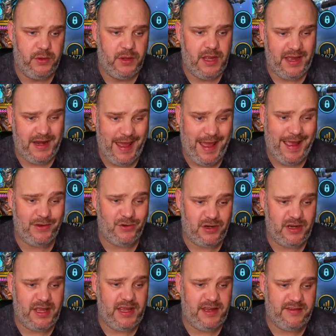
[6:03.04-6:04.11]
And
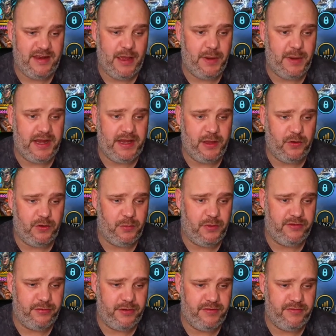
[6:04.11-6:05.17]
actually, he's now made it onto my
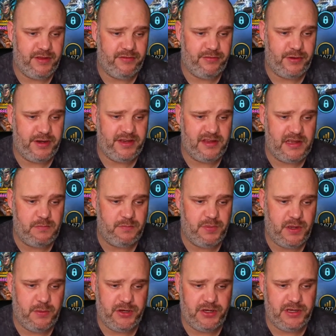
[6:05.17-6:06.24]
3v3 team
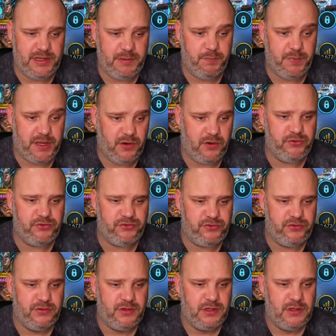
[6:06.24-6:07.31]
permanently because
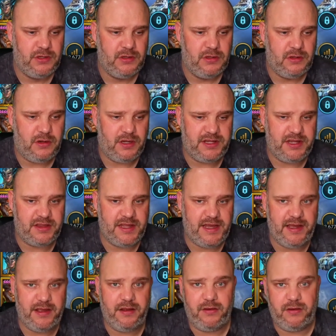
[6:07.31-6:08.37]
I did that.
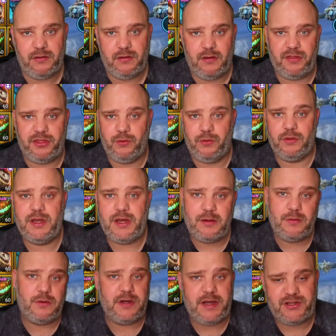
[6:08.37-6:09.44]
And I thought, you know
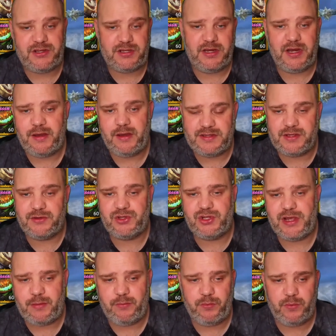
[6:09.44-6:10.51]
what? Actually, no, he's a good
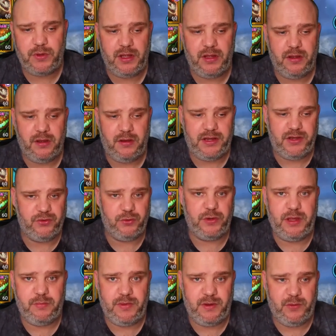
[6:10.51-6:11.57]
champ. I enjoy
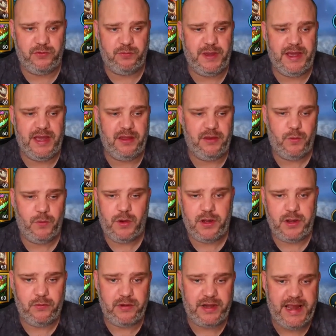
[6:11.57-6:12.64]
him. He was better than what I
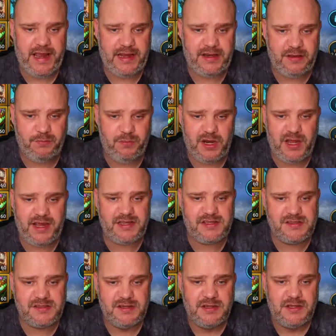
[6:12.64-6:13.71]
already had in place.
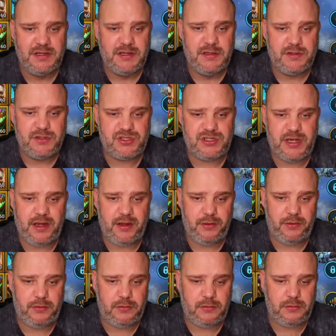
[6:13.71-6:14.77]
So
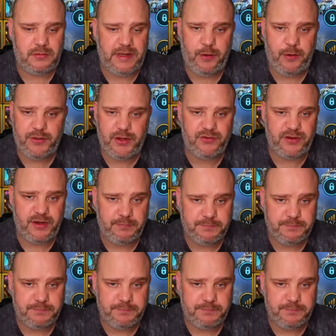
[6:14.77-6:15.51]
now I'm using him.